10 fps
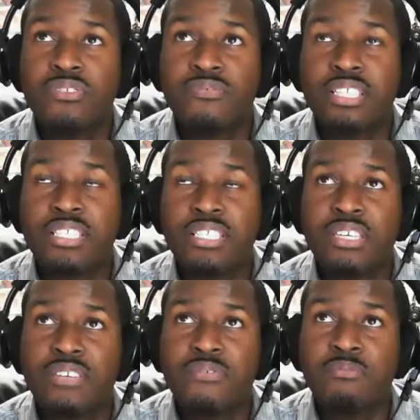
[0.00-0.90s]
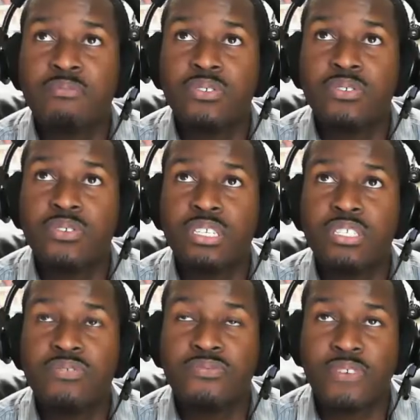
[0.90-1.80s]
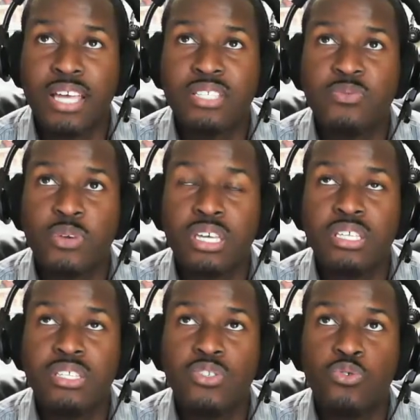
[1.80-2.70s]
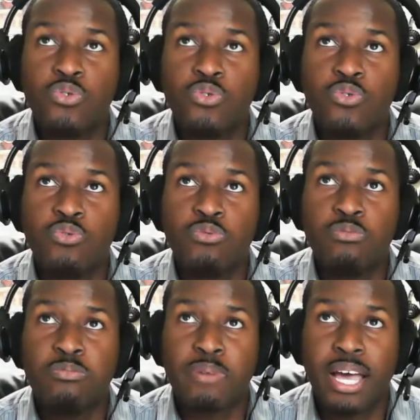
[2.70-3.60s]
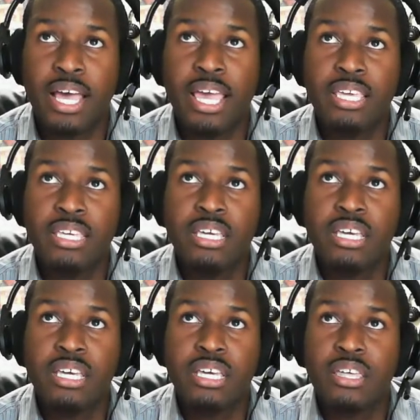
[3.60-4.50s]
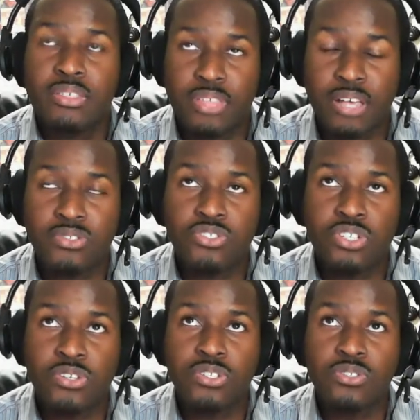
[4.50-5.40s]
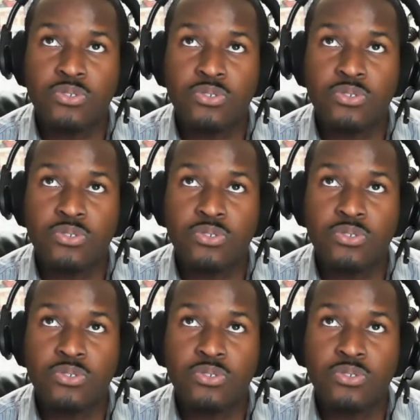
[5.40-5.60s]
First advice I'll give him to is find a way to buy 1,000 shares in